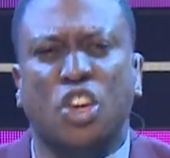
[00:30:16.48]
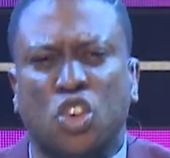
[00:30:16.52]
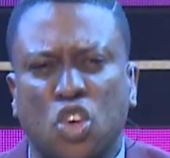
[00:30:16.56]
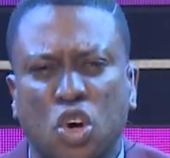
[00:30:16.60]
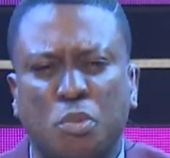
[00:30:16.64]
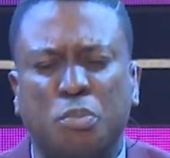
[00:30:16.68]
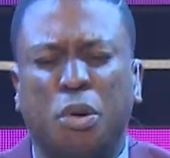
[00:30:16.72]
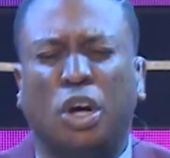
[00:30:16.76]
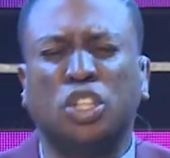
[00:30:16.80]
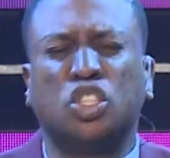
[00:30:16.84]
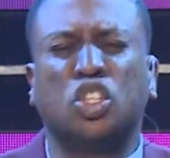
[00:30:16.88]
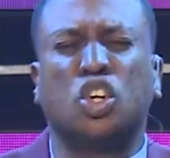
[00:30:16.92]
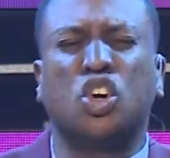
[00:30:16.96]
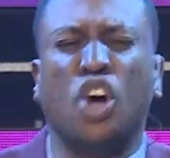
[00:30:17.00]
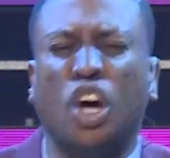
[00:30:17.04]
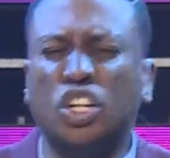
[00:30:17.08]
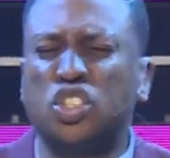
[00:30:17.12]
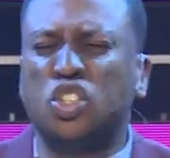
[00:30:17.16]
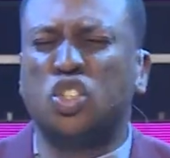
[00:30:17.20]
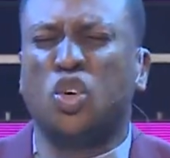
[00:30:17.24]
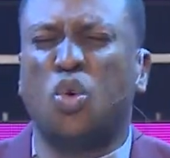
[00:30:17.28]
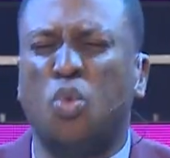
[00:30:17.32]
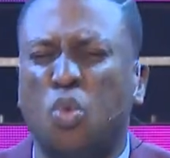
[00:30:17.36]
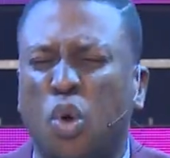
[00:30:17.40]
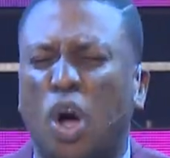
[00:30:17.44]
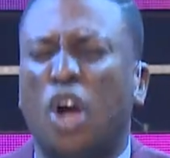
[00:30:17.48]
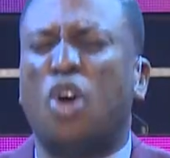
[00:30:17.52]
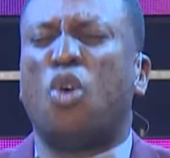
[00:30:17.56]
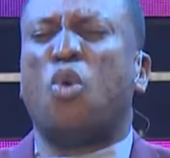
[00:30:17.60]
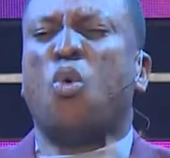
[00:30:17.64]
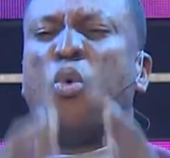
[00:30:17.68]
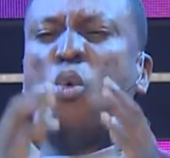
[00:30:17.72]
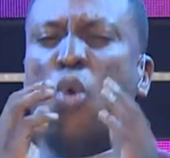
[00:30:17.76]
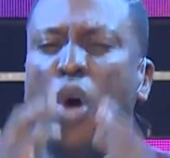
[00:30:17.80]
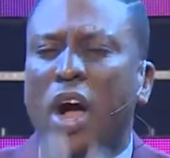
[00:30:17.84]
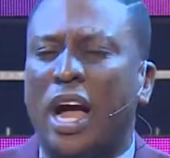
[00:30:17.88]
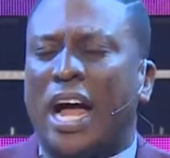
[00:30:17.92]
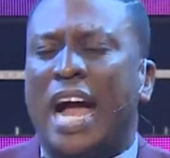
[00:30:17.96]
You must go to work,
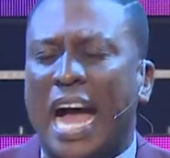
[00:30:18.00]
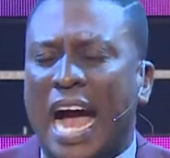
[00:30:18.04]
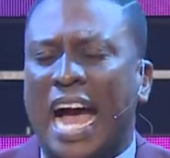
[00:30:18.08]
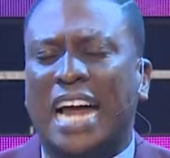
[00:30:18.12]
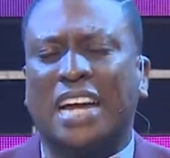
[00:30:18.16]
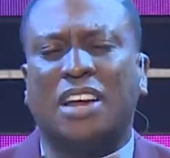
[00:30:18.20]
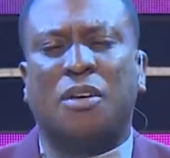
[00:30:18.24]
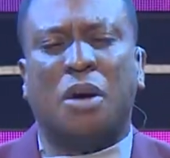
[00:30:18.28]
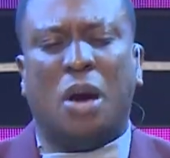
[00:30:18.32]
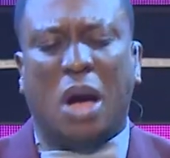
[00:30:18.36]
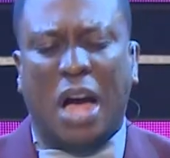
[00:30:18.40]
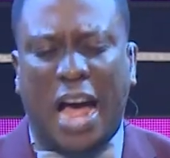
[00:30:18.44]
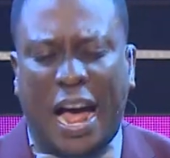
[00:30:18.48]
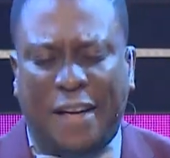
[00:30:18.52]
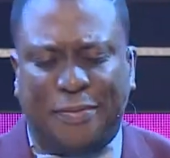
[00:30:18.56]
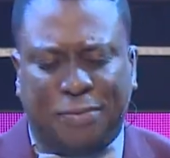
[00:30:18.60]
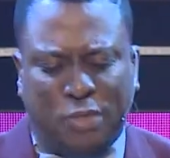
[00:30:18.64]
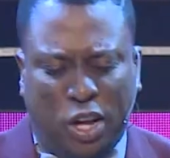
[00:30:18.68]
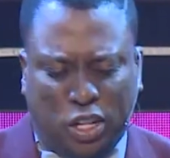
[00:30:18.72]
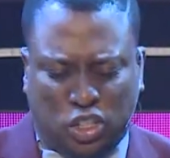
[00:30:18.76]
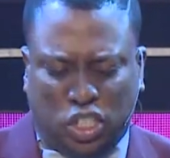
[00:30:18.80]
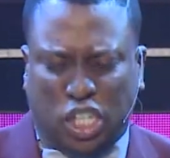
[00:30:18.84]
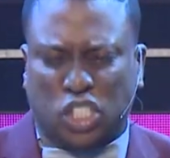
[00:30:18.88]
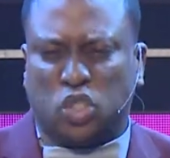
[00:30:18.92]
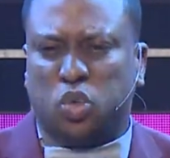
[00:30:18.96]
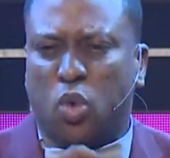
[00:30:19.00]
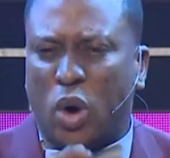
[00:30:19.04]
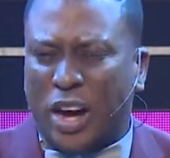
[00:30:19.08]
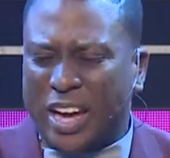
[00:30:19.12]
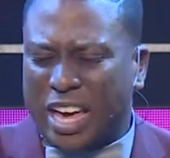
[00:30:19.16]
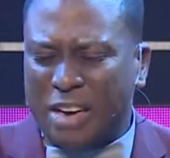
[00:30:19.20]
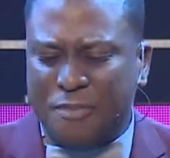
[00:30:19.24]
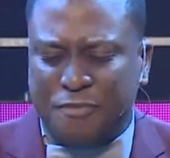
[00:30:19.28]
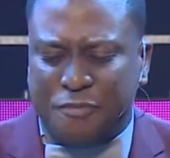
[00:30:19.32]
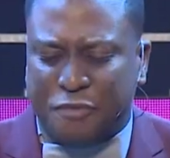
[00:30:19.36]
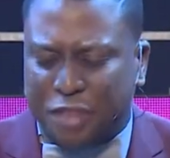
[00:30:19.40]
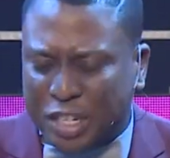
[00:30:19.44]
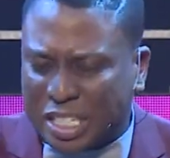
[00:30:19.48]
work hard, and not just
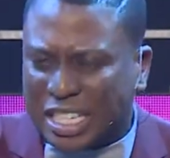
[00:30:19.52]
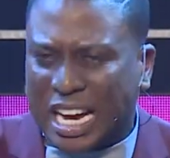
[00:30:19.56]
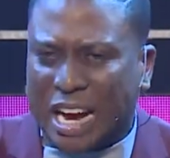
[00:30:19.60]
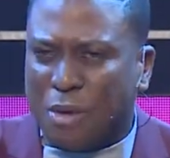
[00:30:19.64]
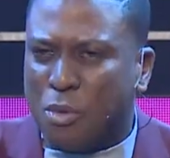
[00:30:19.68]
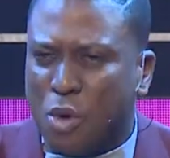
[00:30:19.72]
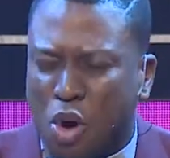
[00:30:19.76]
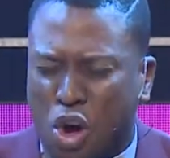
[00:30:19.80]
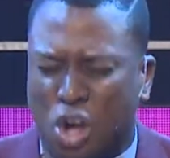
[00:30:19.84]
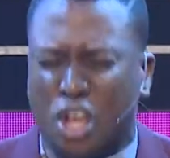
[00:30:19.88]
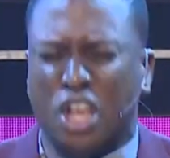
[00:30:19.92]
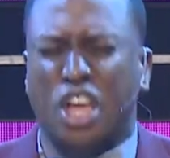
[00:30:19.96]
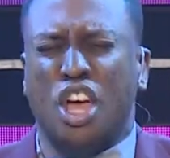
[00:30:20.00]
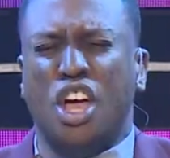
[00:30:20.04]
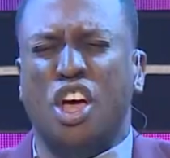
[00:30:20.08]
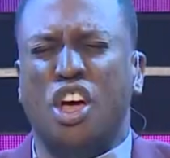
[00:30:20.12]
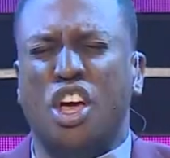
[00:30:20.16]
working physical work.